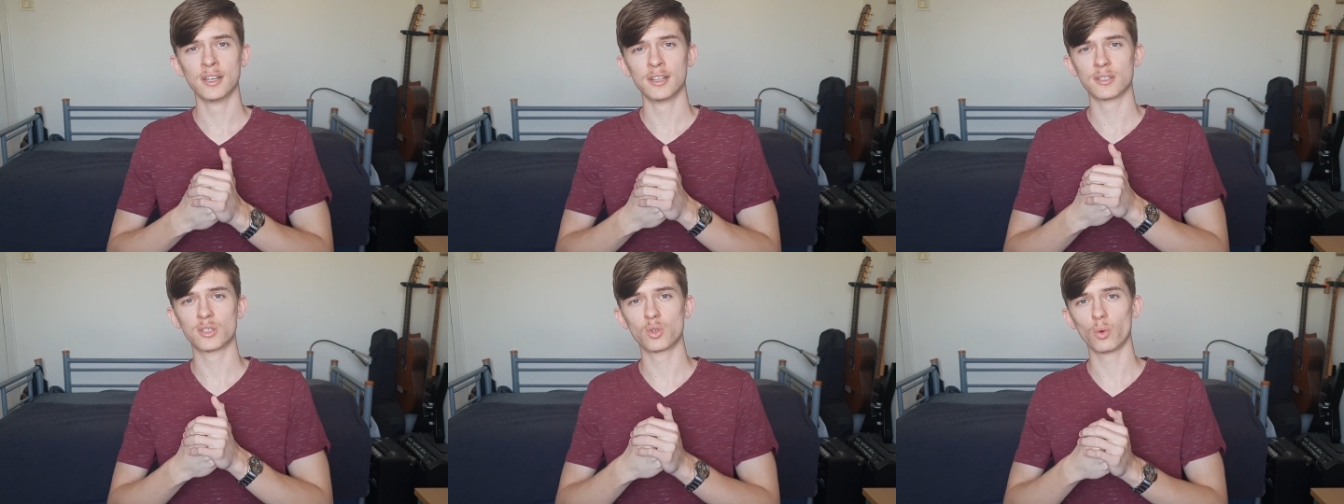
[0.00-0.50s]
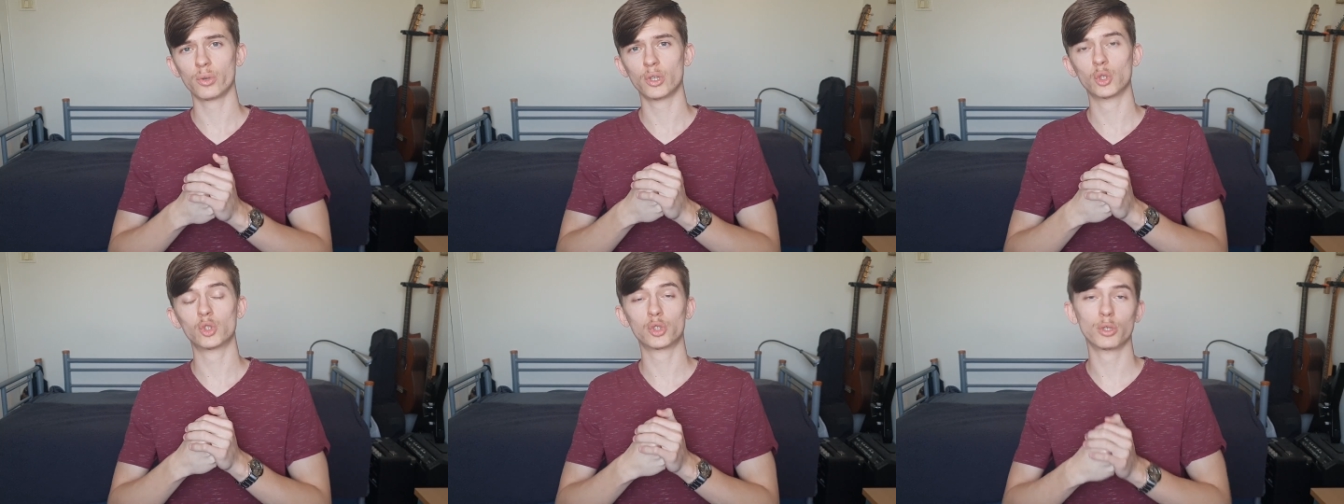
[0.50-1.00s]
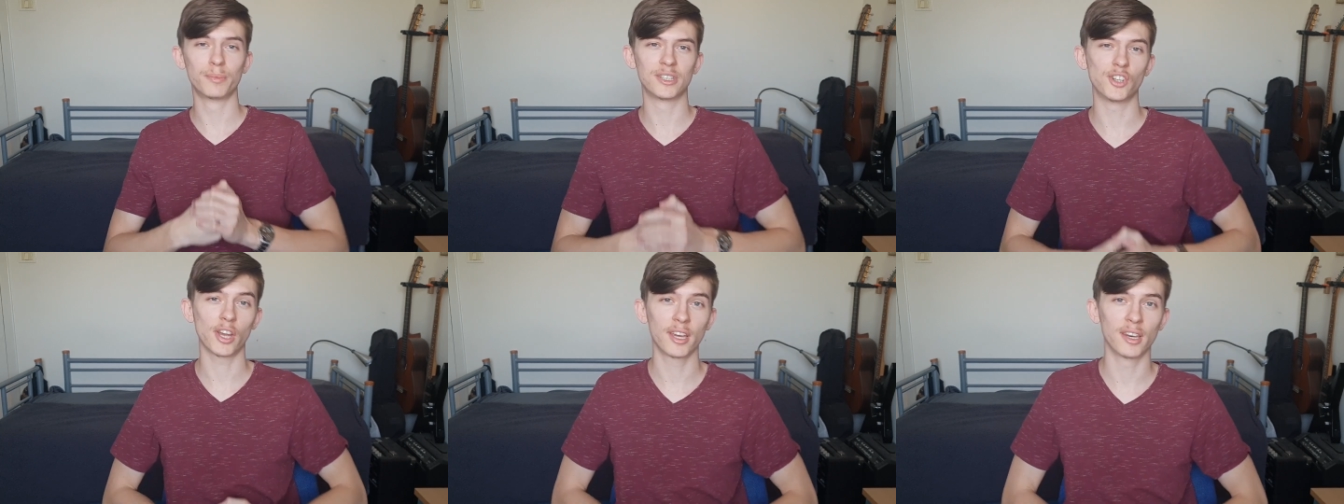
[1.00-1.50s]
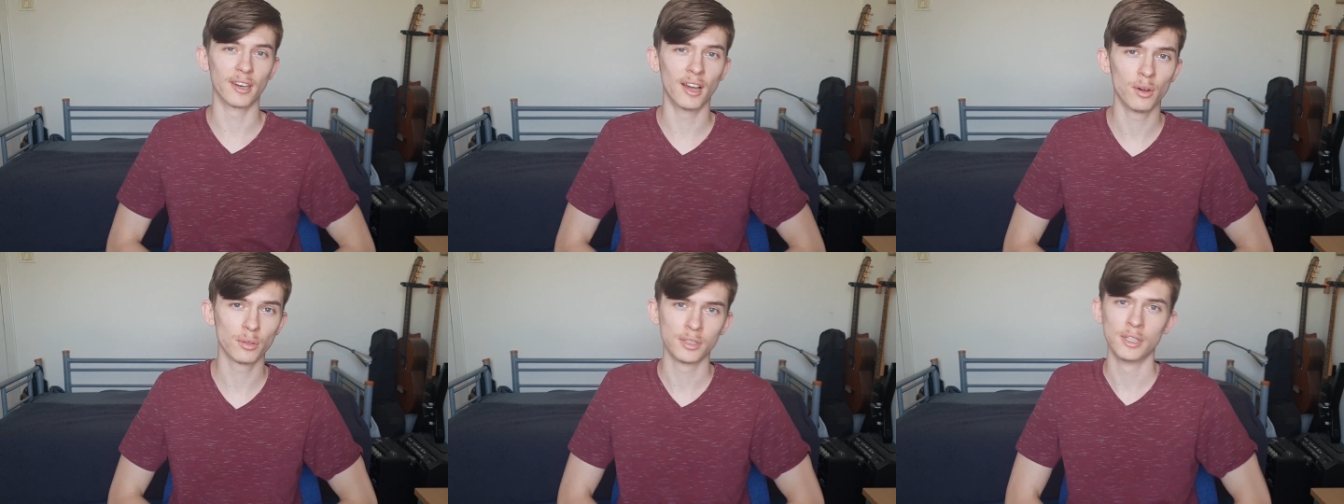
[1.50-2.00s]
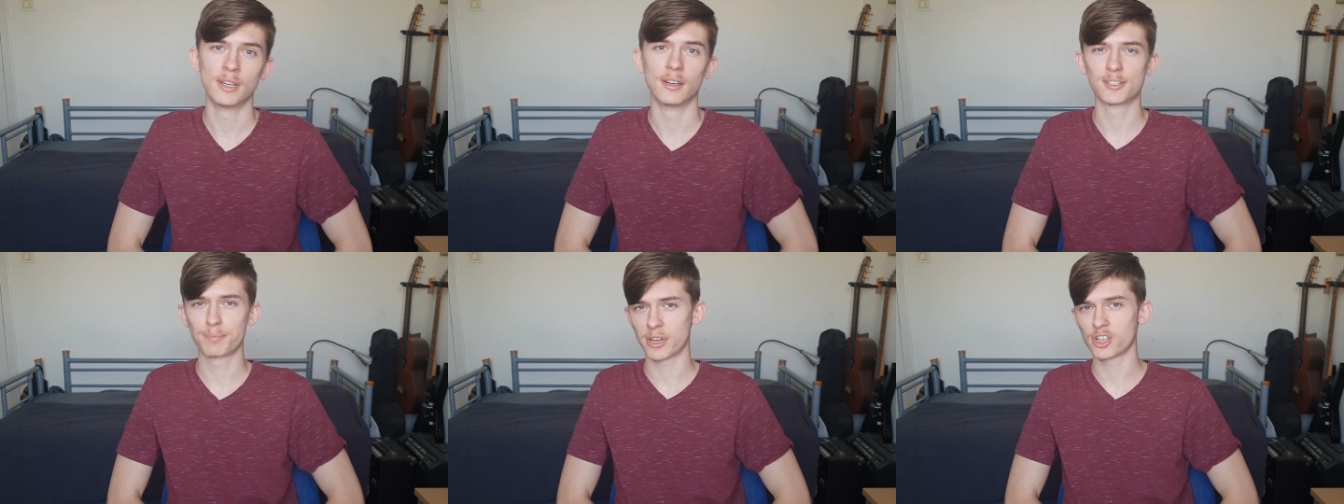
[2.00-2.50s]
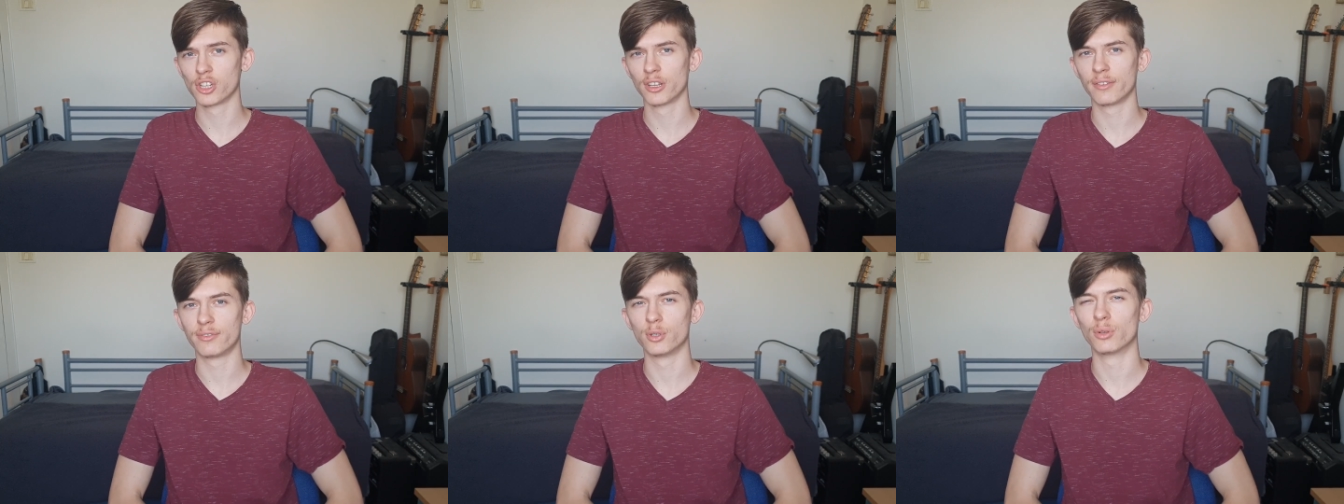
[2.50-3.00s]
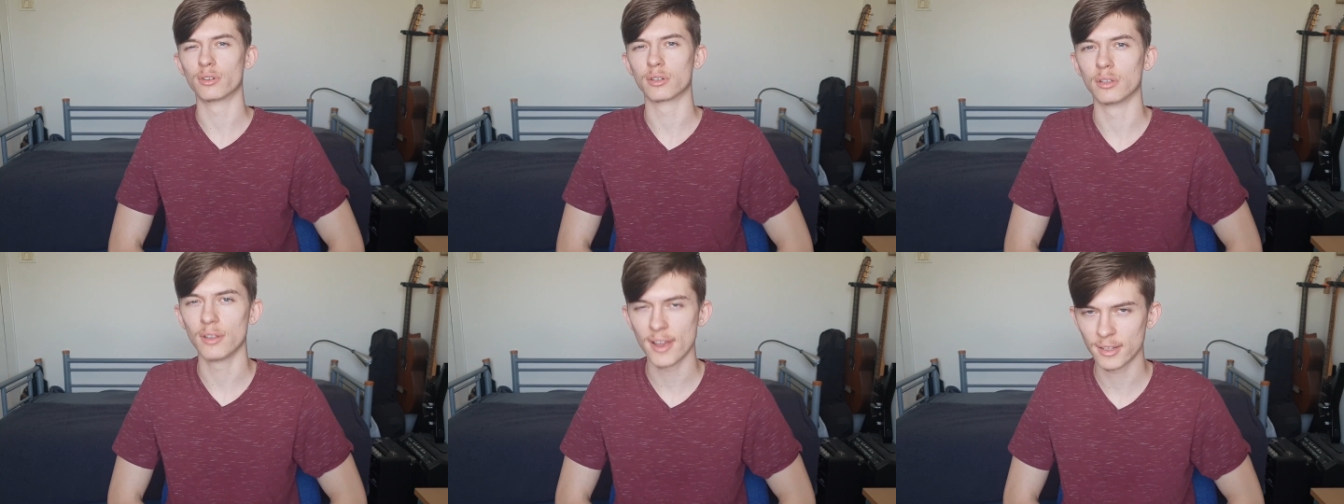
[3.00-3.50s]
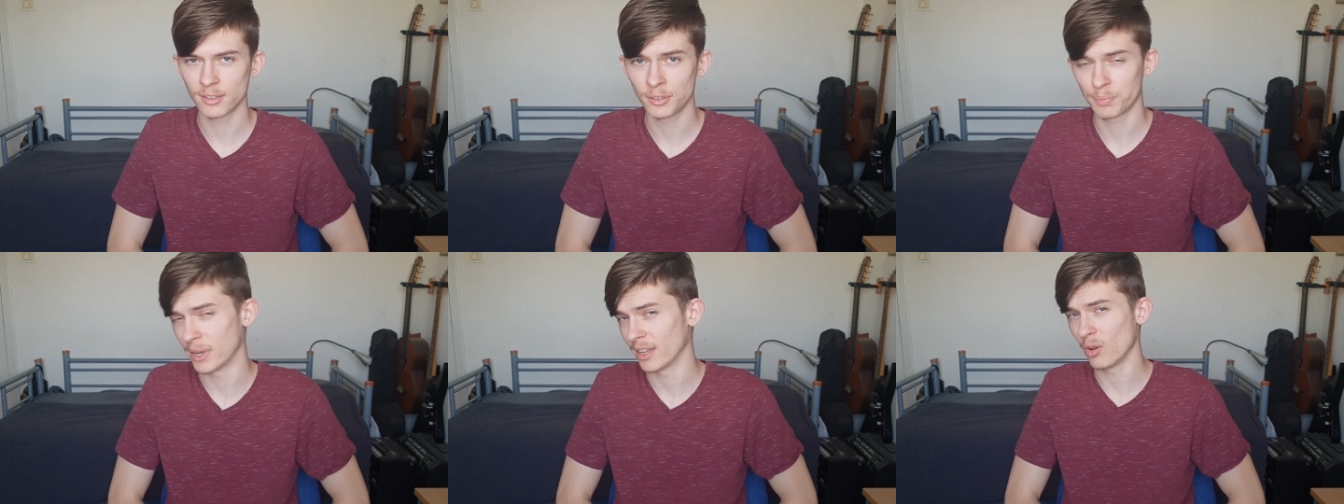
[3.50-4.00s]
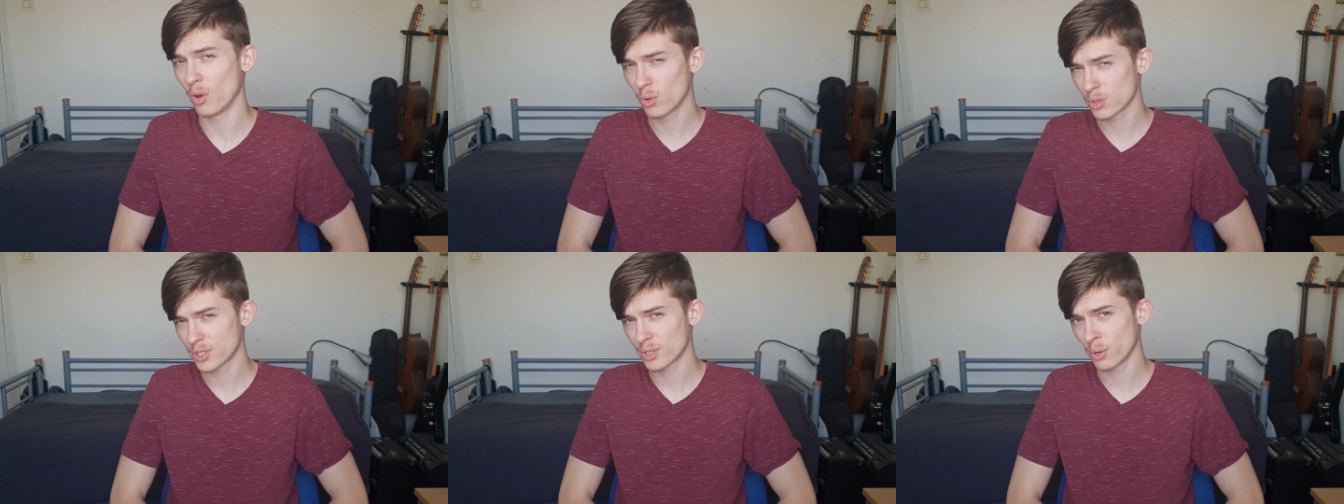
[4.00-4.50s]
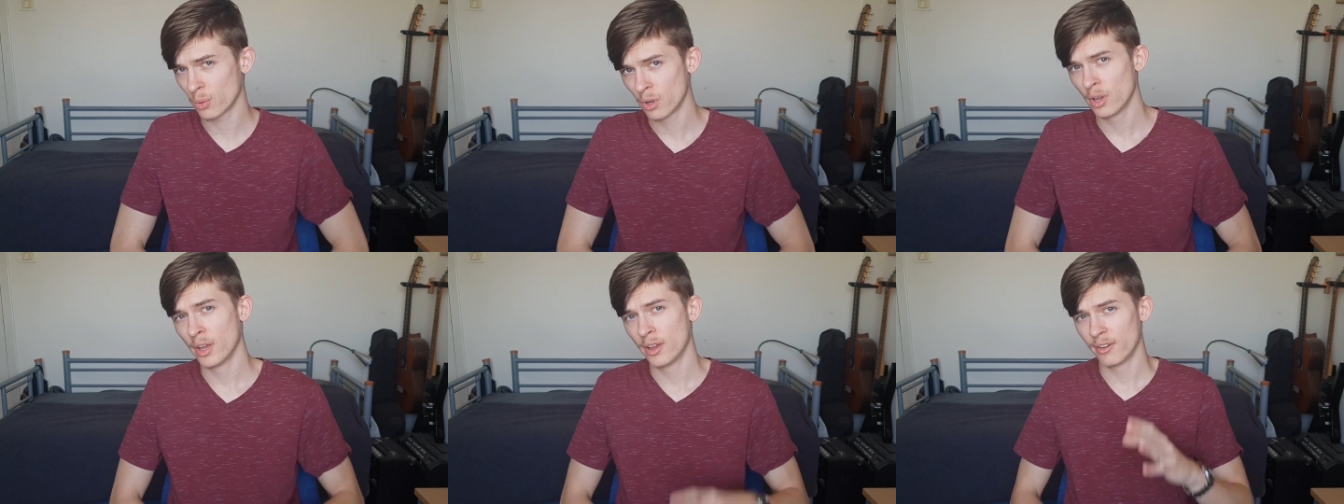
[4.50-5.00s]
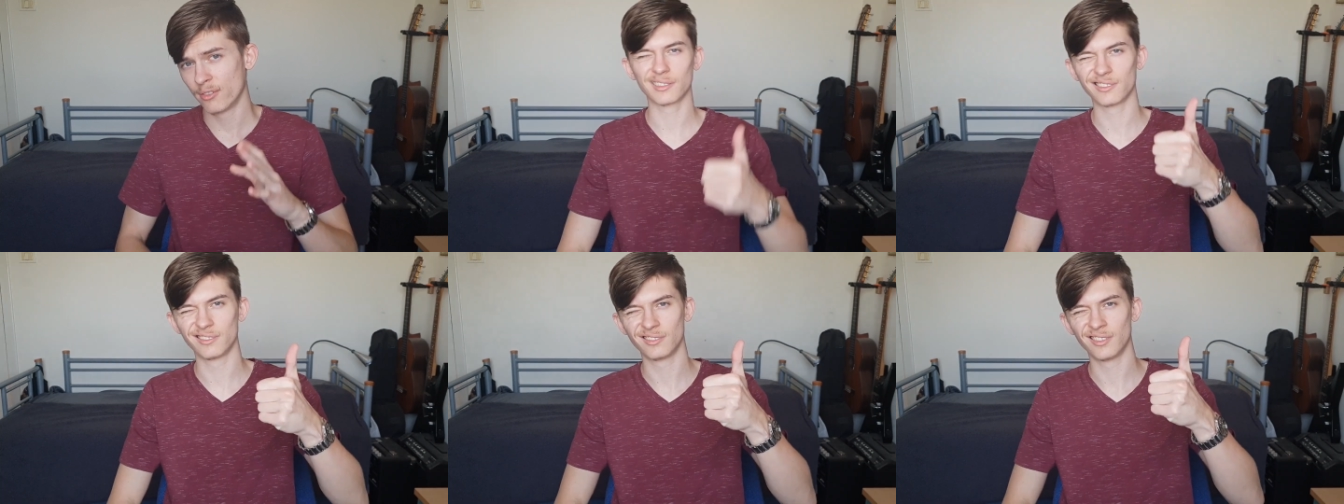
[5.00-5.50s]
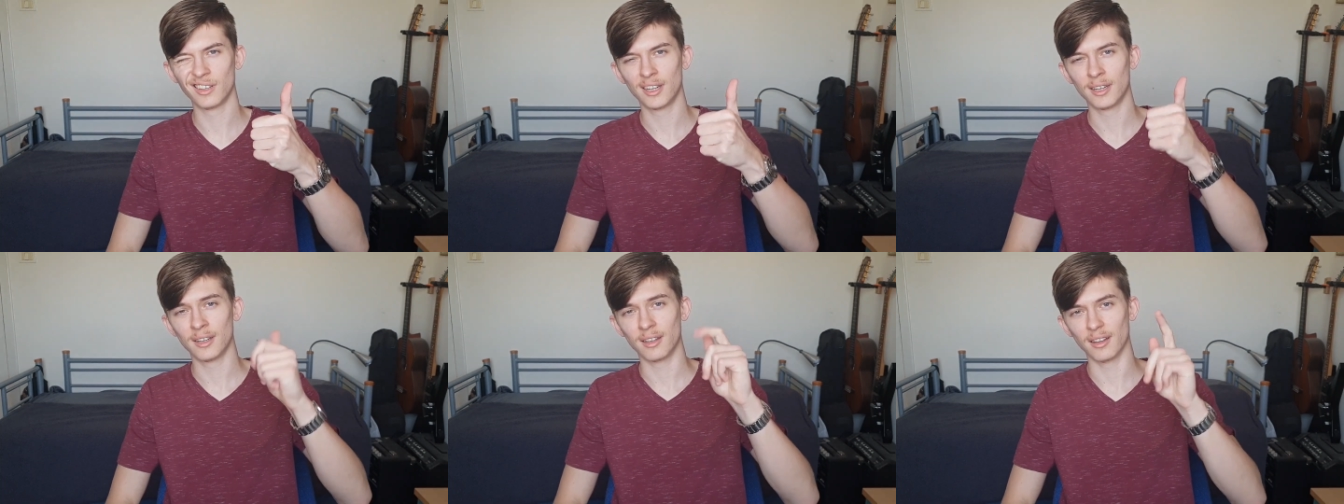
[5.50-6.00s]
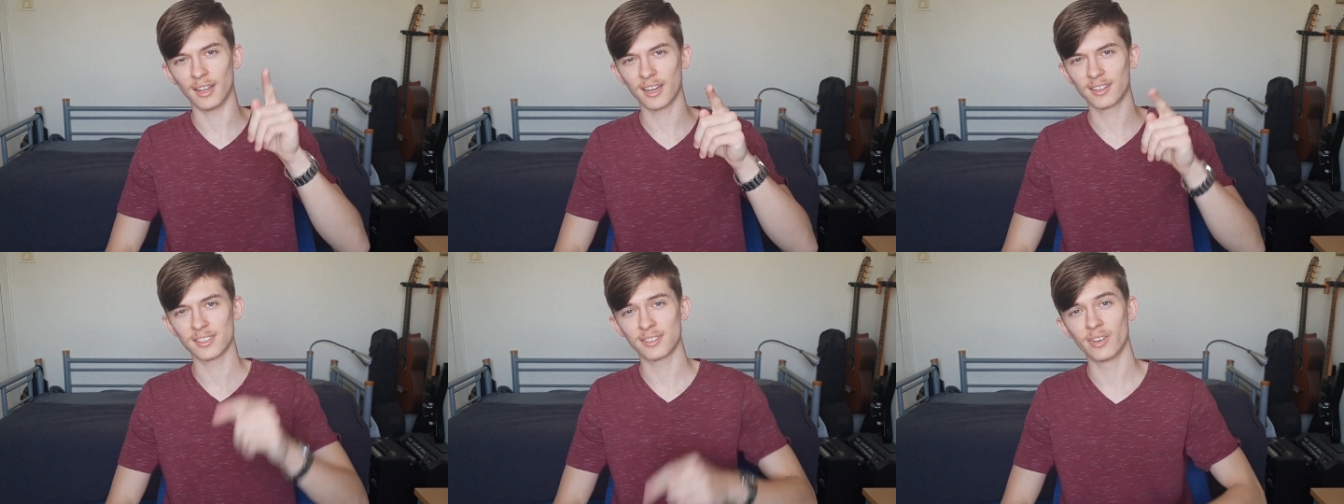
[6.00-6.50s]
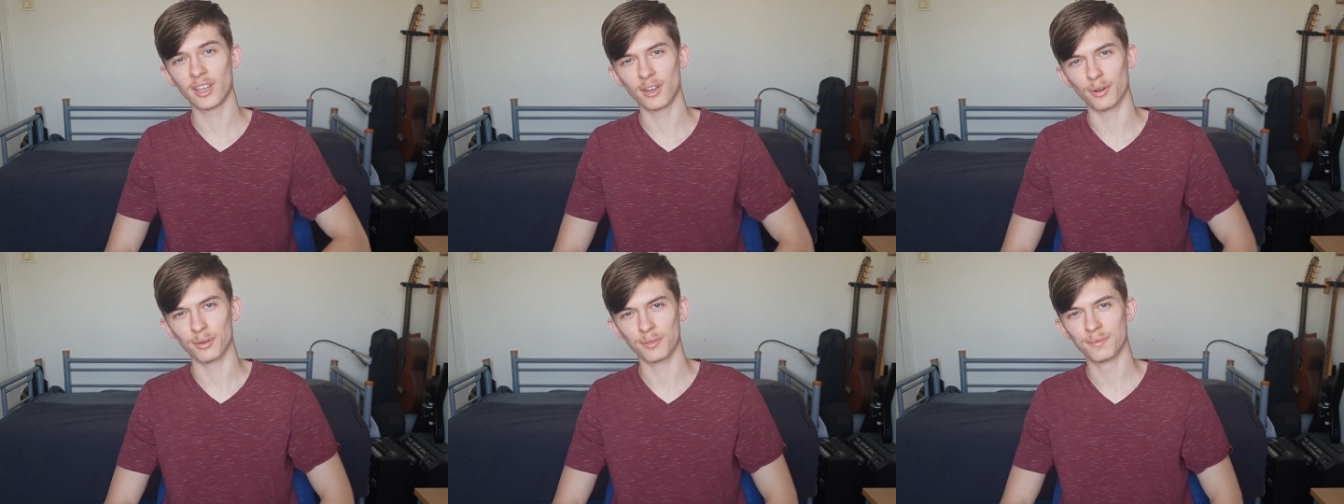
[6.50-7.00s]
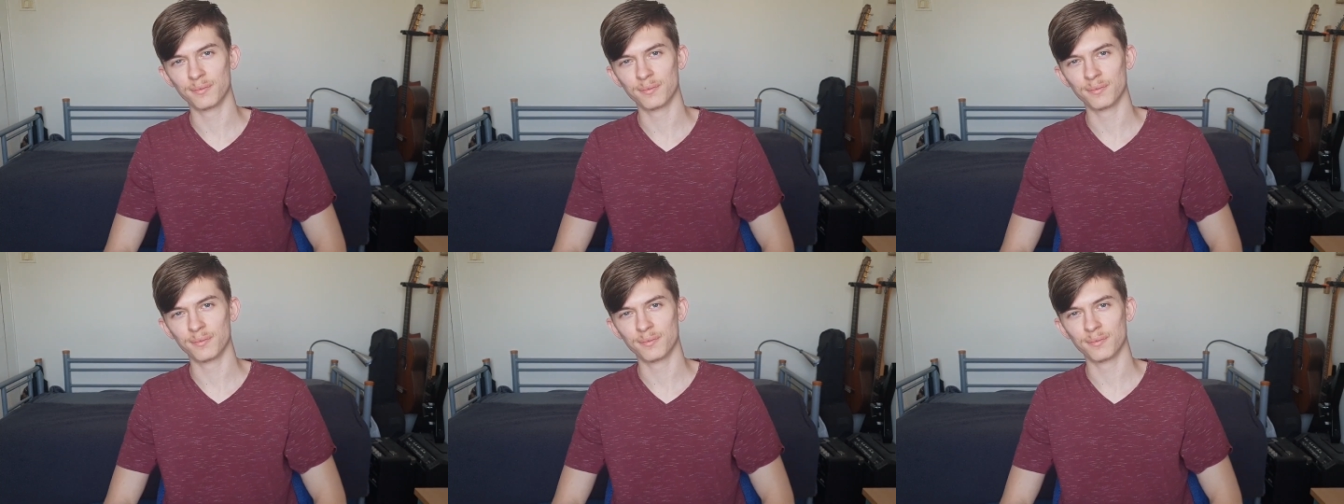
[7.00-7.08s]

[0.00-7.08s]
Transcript: So you should be checking it out, especially if you're a collector, but also like this video.